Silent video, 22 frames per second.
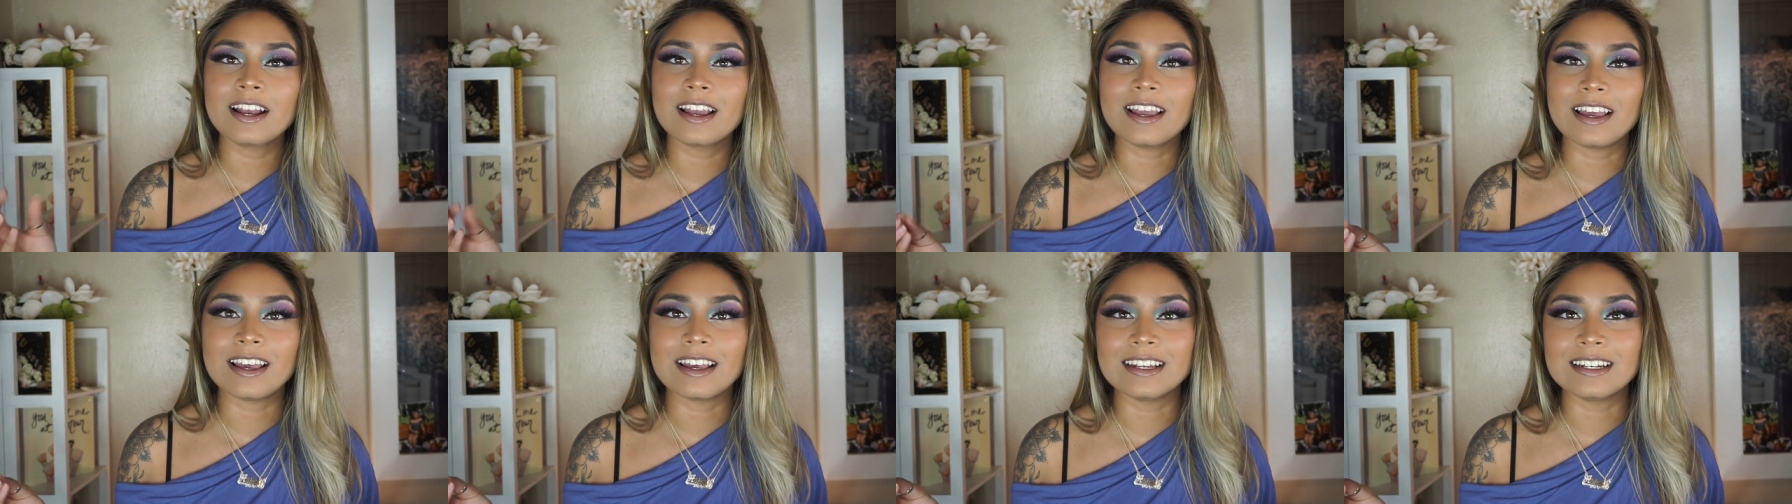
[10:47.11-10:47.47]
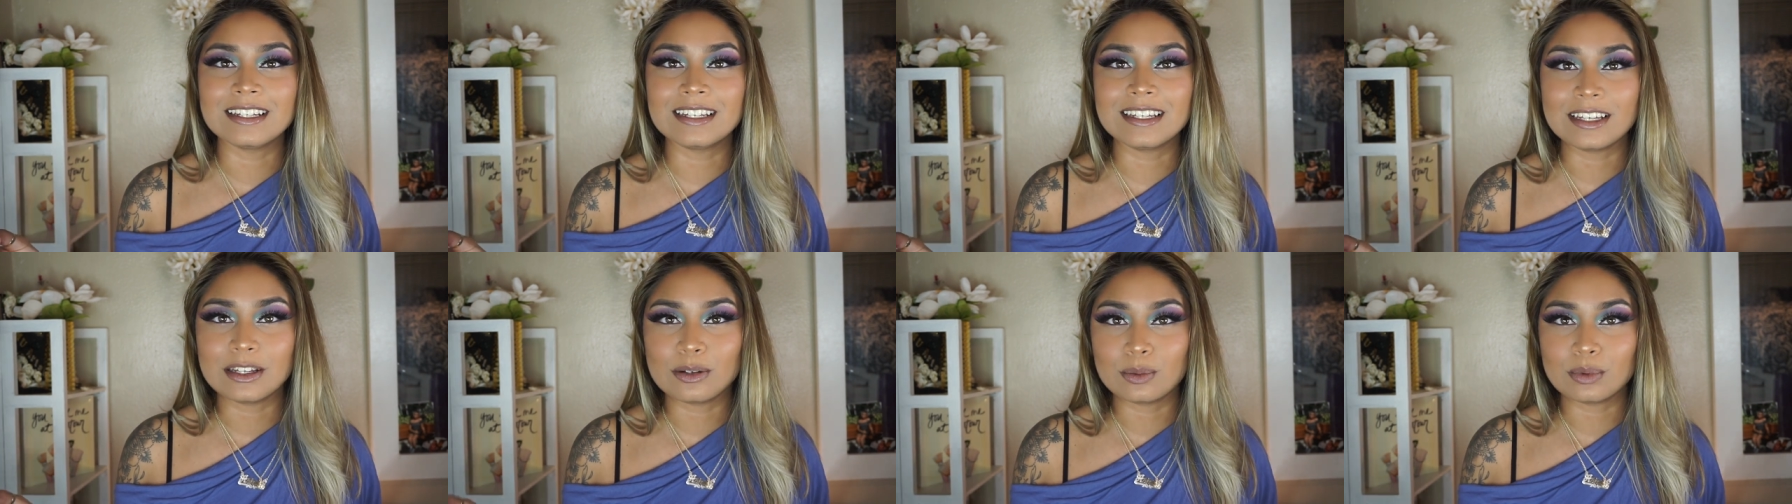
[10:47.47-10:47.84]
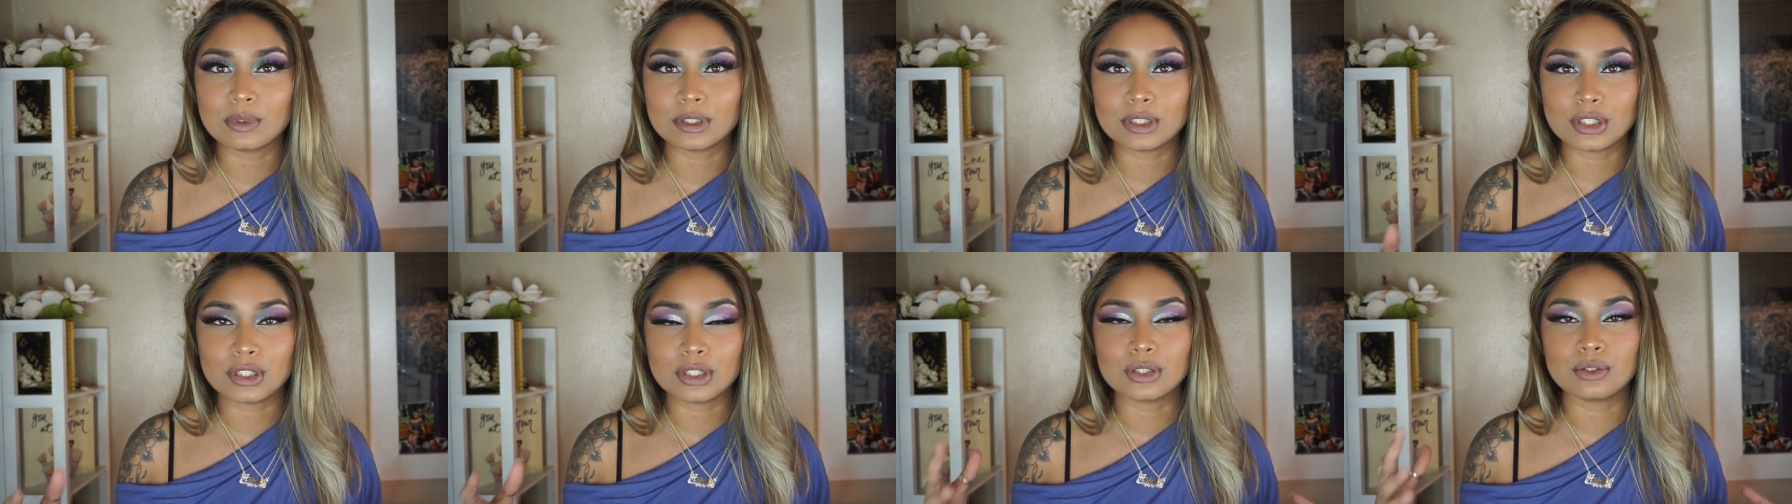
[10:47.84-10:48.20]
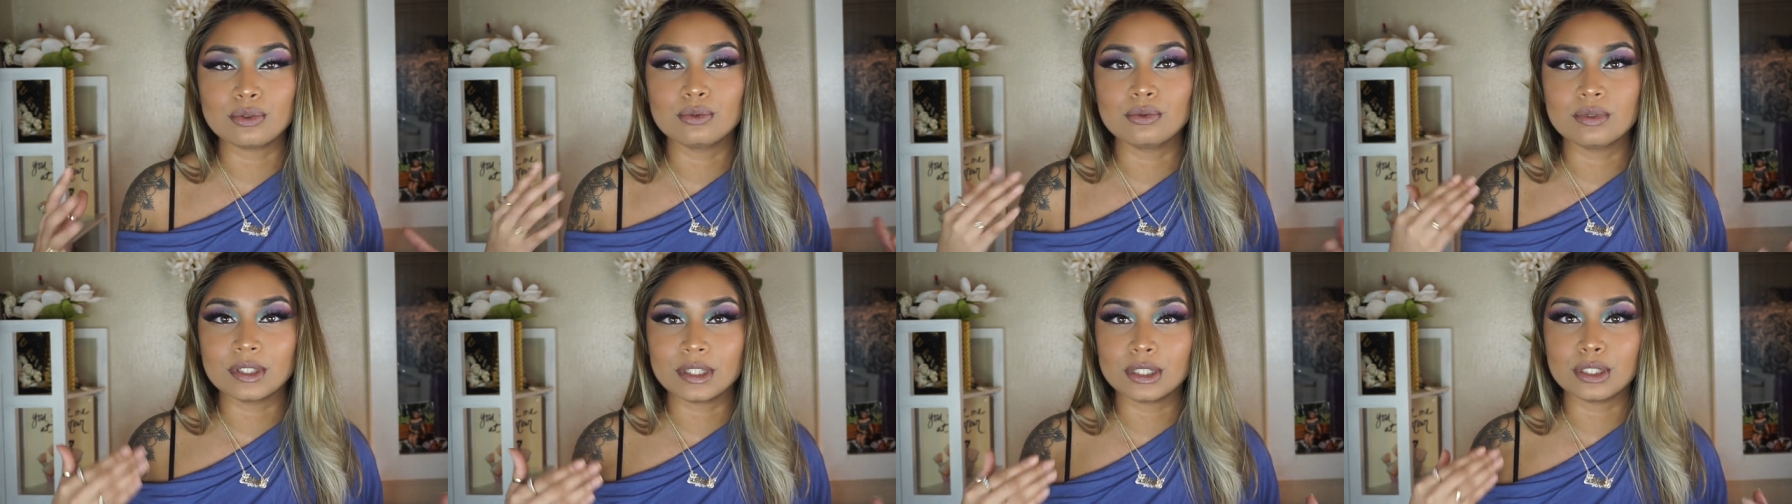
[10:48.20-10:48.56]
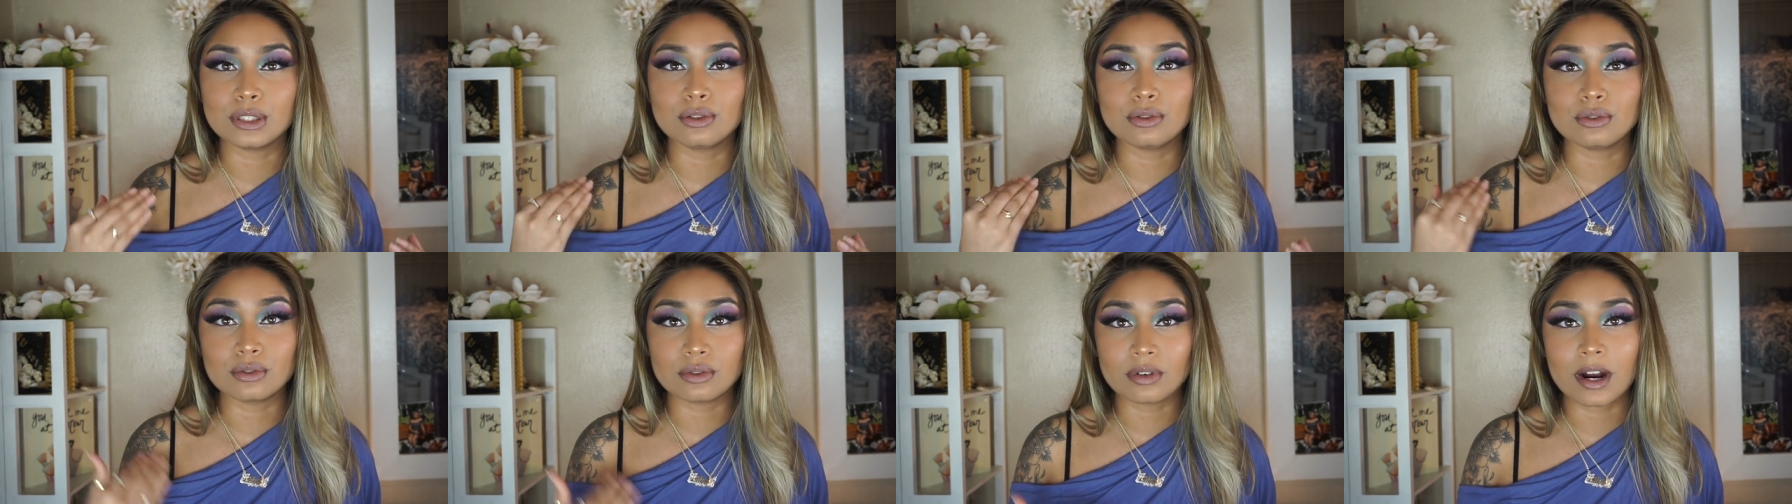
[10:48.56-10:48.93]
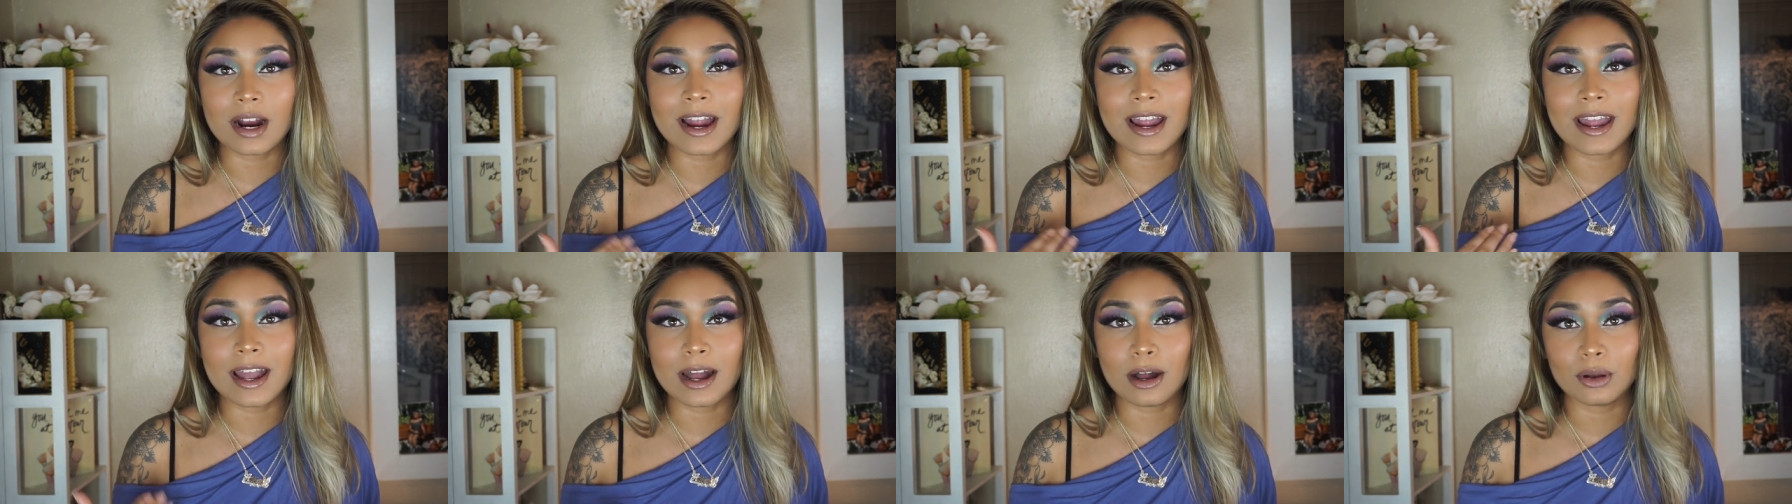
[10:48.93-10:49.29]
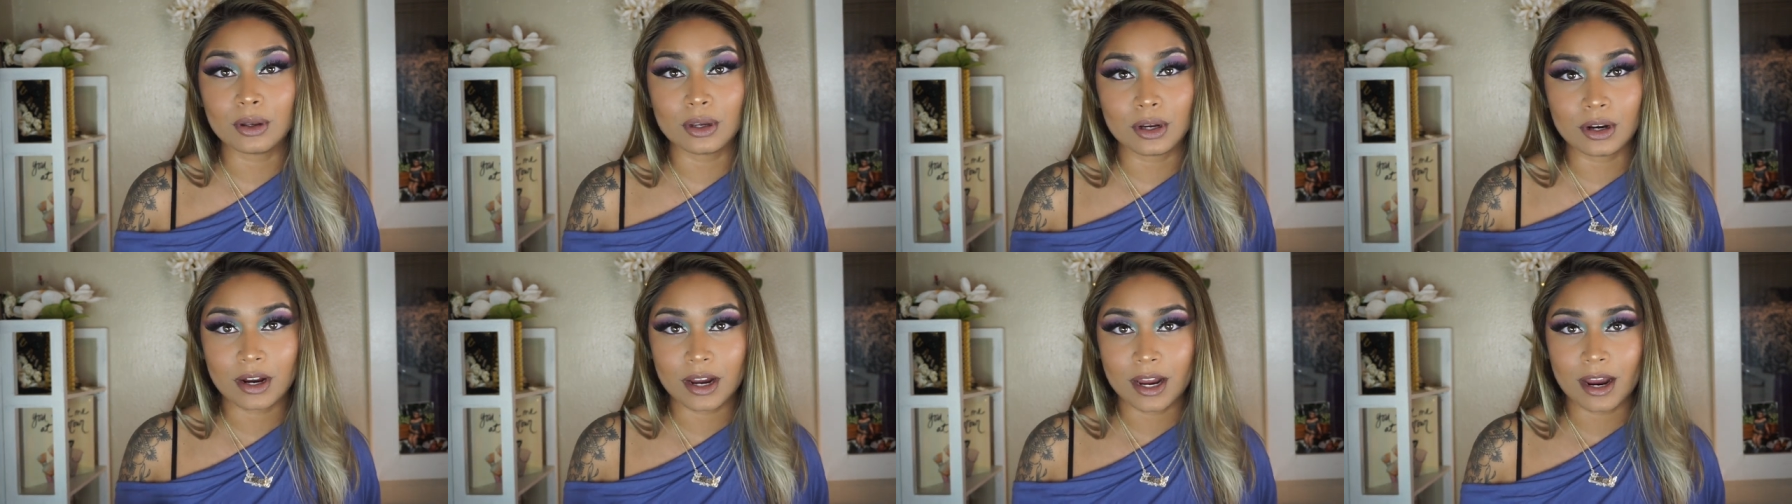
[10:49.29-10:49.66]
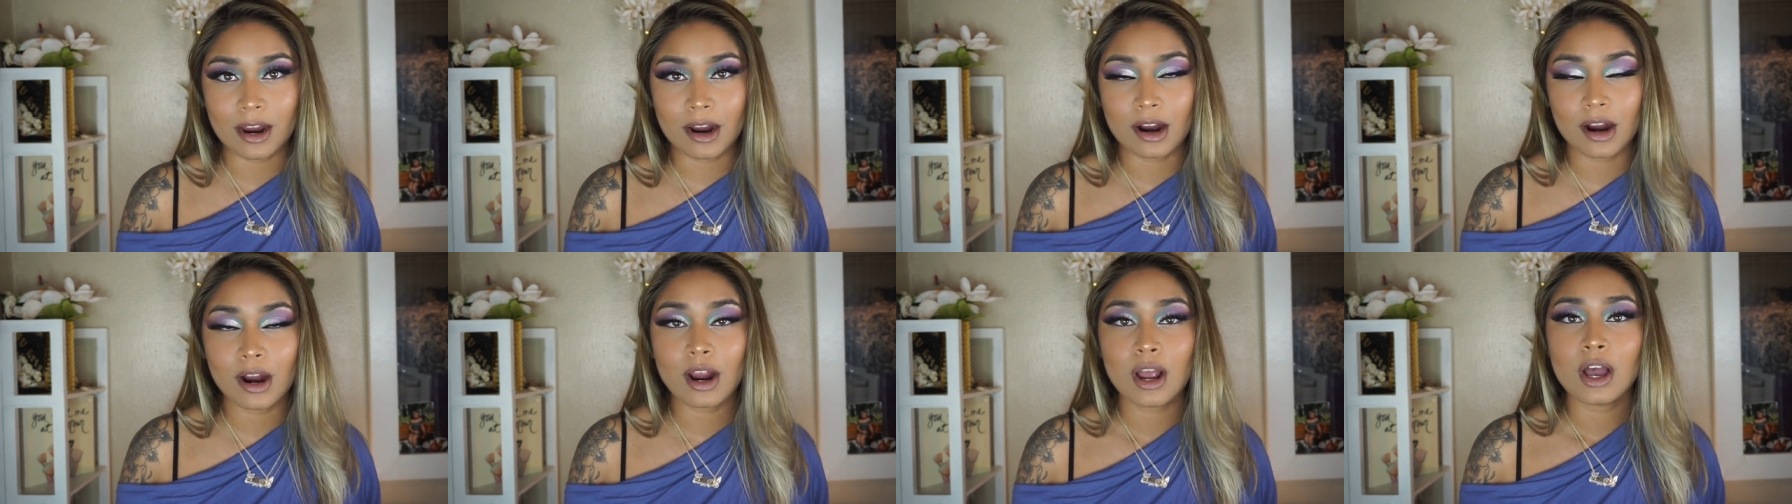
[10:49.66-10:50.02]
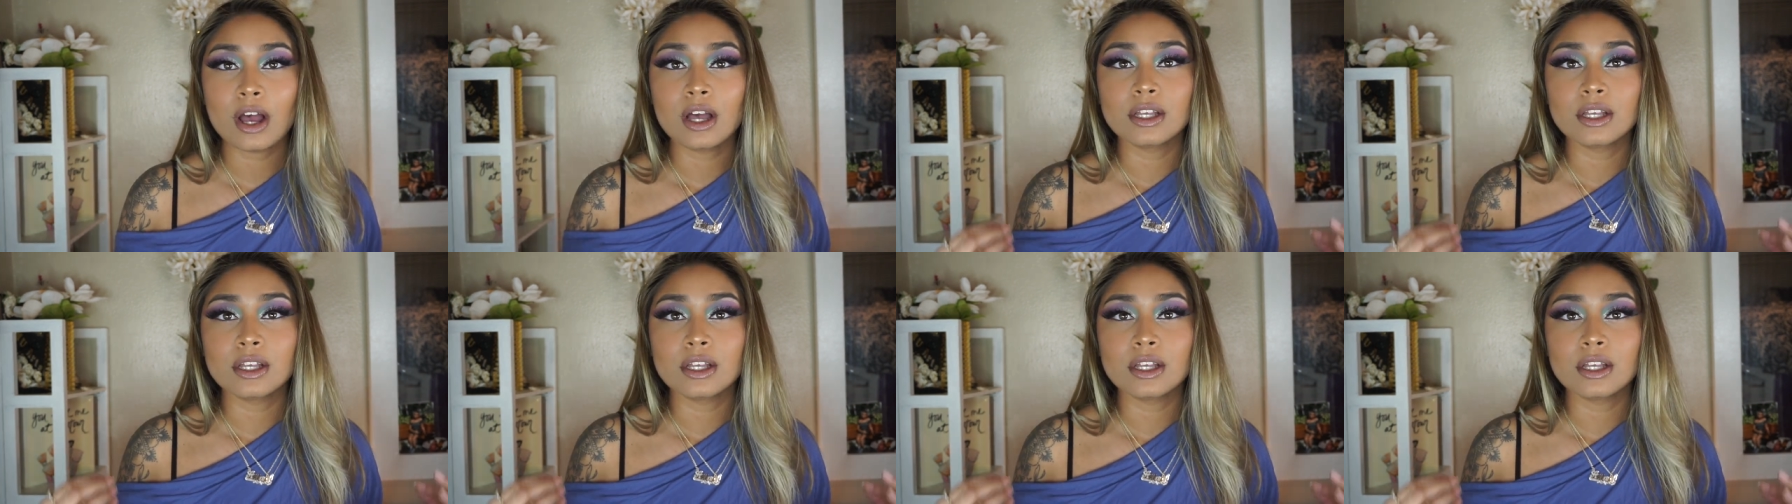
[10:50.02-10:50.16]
and it will just really dry out your hair.